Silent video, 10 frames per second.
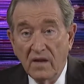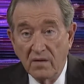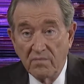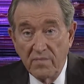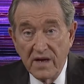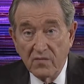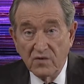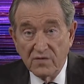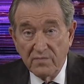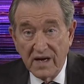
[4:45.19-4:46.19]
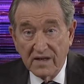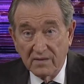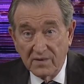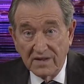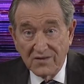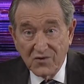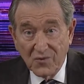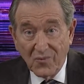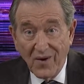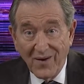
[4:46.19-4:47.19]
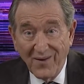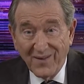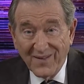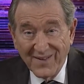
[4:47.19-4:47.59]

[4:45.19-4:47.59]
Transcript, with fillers: the bed was back up against the wall.